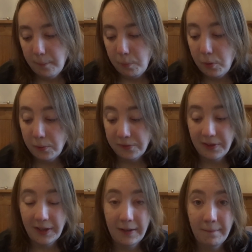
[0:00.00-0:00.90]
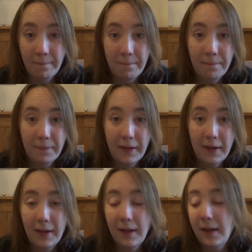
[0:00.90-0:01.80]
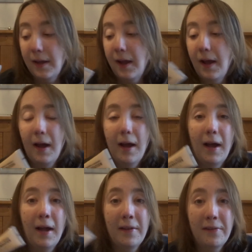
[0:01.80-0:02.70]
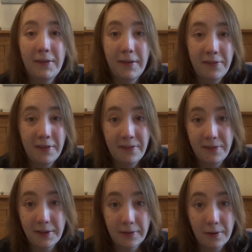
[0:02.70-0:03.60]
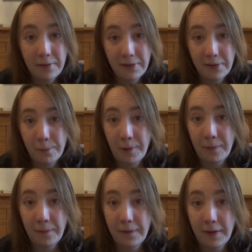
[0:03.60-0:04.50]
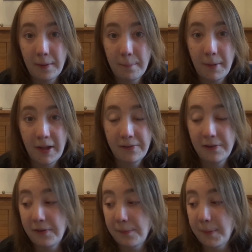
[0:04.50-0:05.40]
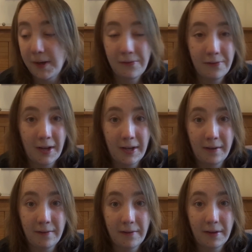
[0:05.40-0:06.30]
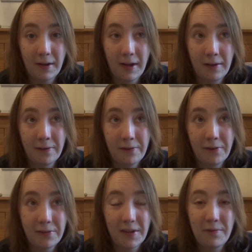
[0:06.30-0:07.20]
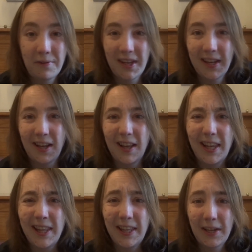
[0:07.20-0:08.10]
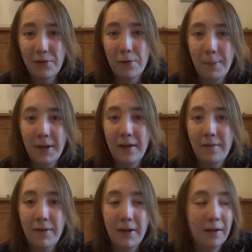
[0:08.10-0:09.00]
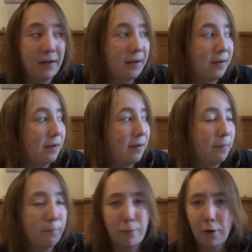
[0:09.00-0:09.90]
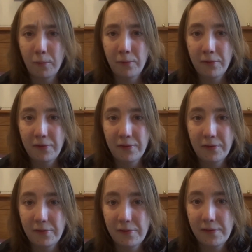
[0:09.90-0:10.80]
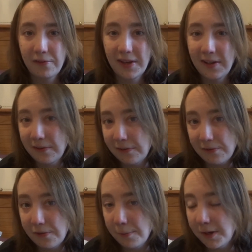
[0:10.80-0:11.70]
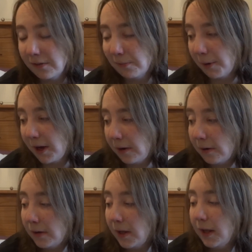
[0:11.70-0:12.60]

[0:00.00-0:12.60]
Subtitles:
Porcelain. And this is the closest one that matches my shade and just gives it that little bit of a bronze tint to it as well.